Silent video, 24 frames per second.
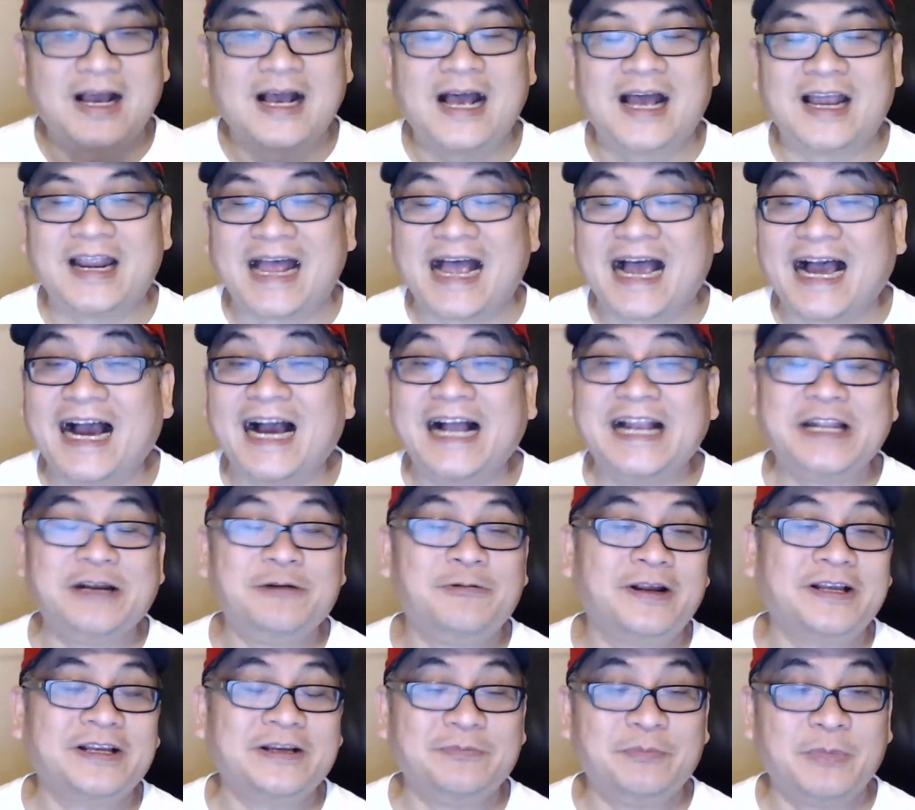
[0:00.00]
I highly
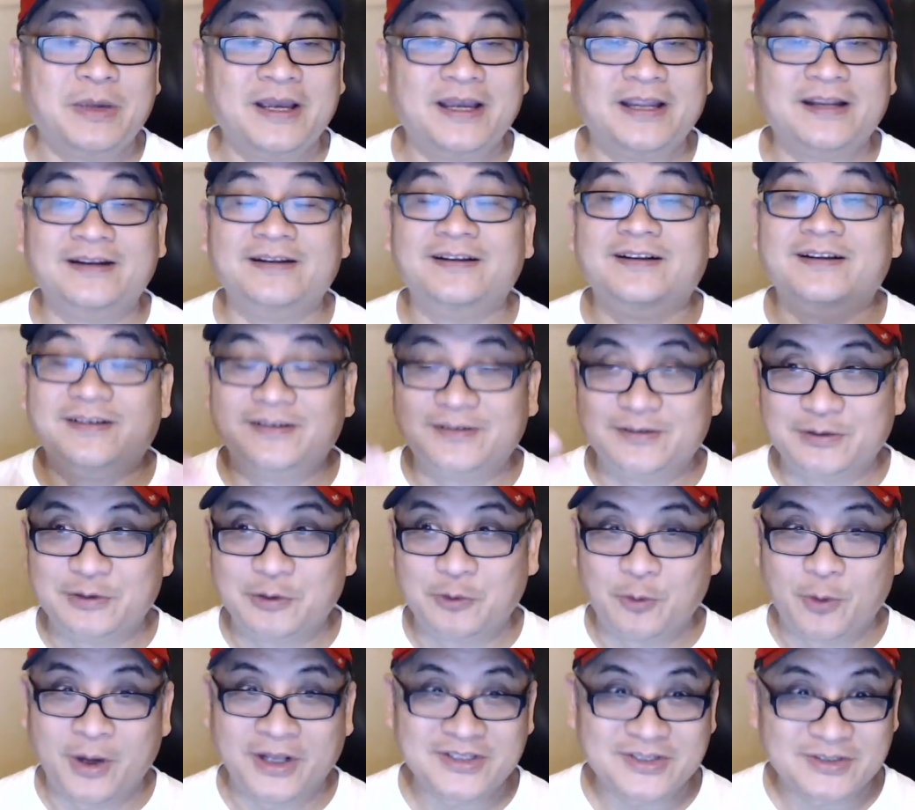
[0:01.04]
recommend you
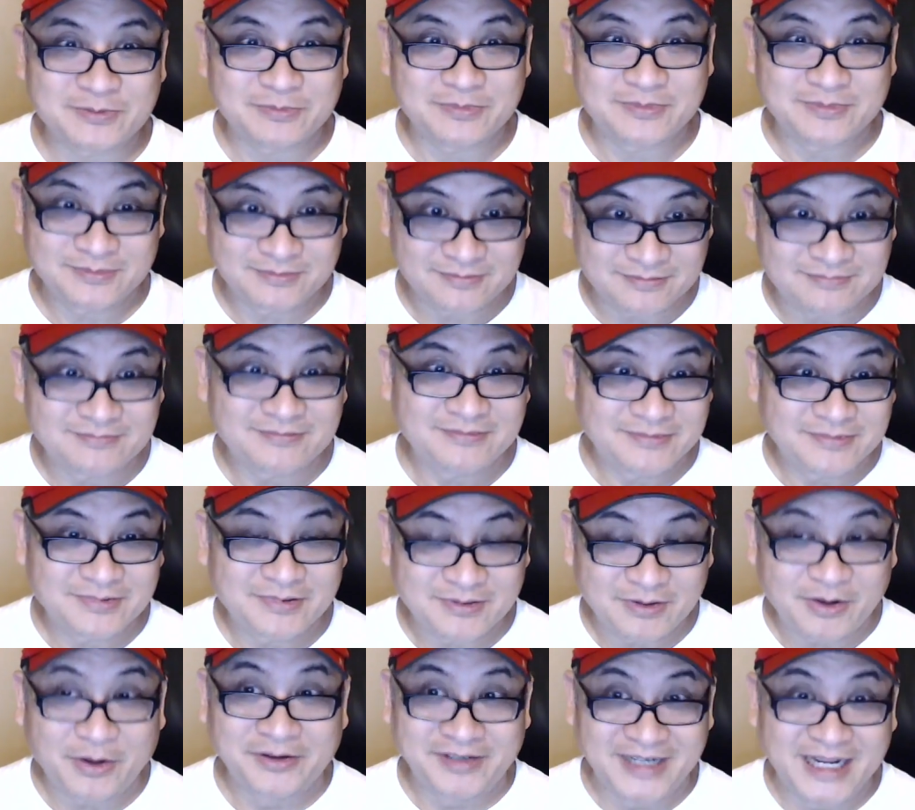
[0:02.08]
watch
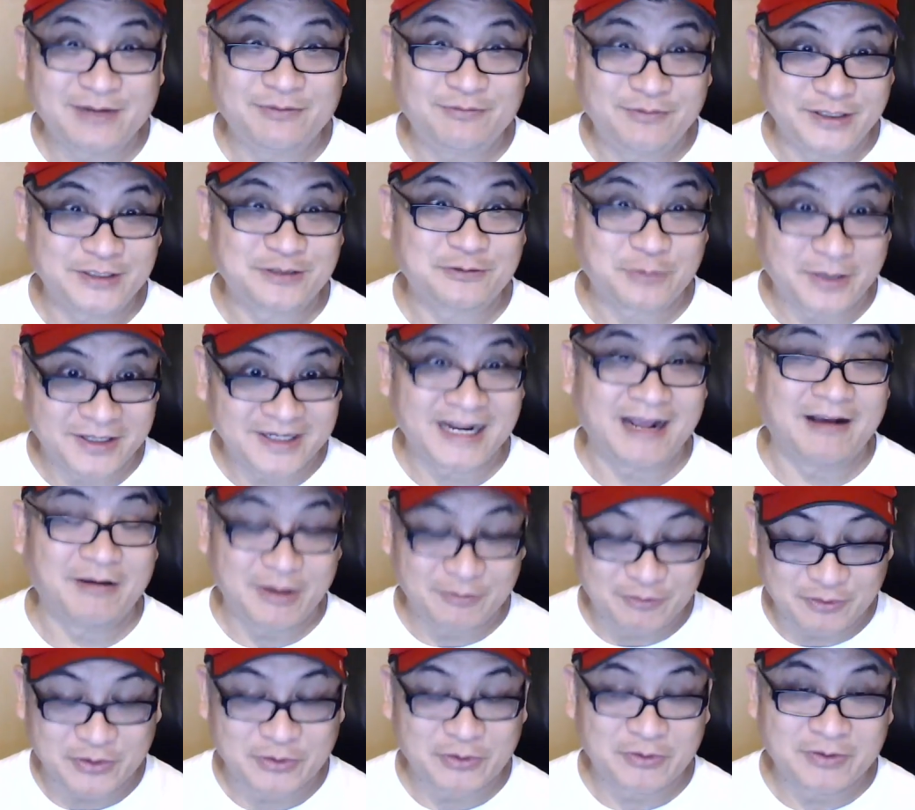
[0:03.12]
on Netflix right now
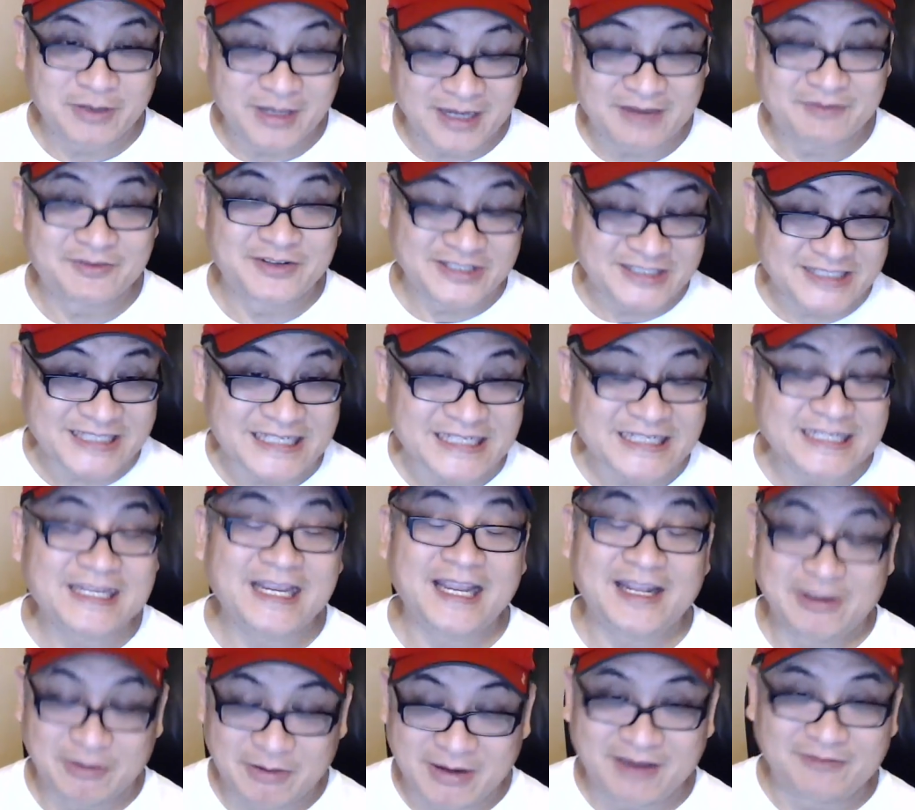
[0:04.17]
if you haven't seen it
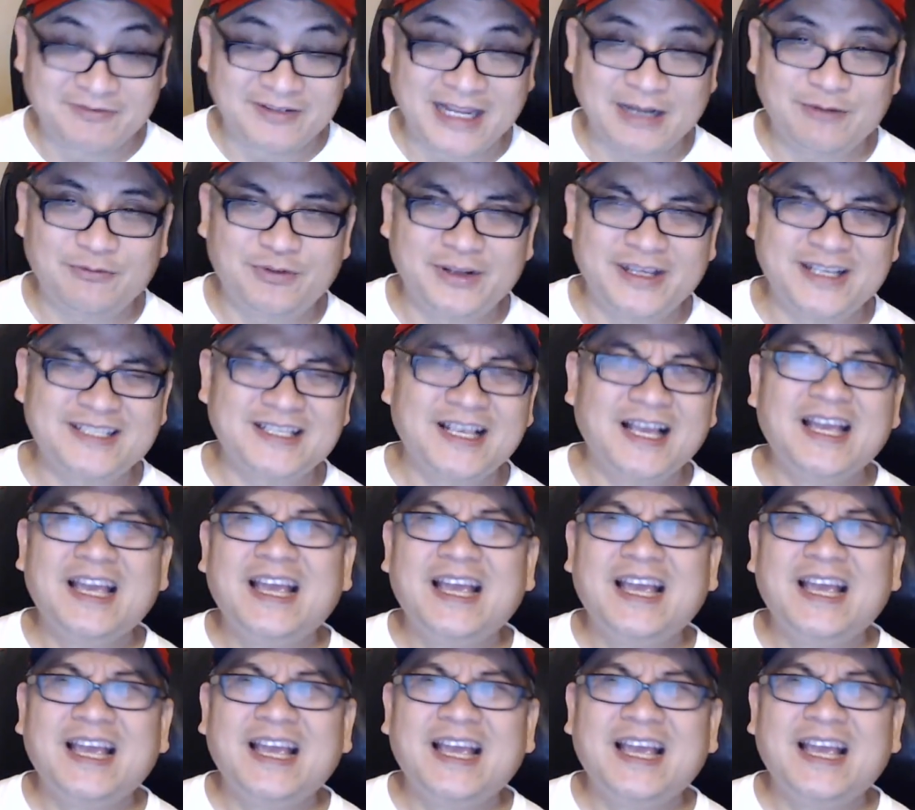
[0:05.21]
and you have Netflix.